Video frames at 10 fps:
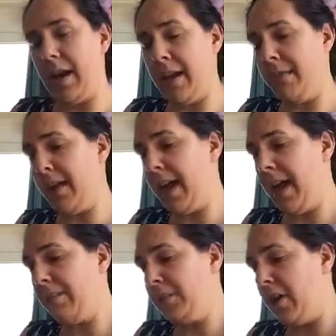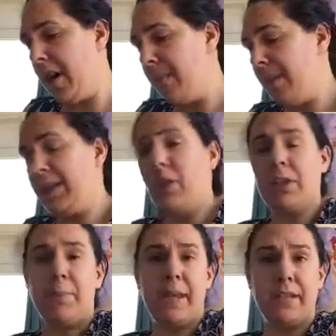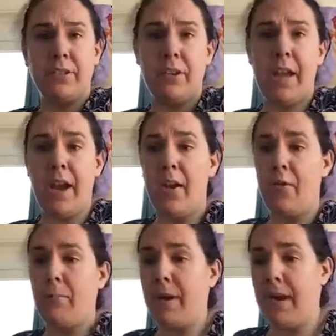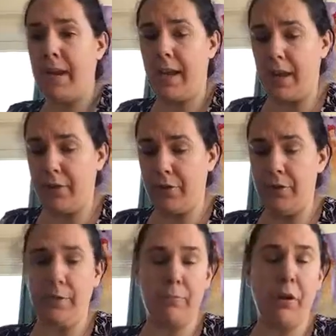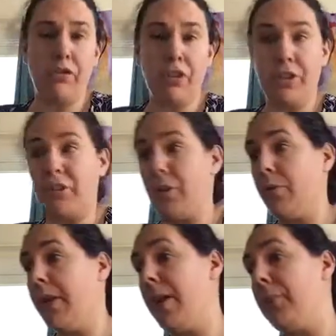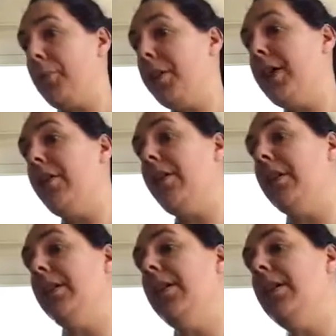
if I have time, it all depends on how my other projects go that I'm working on.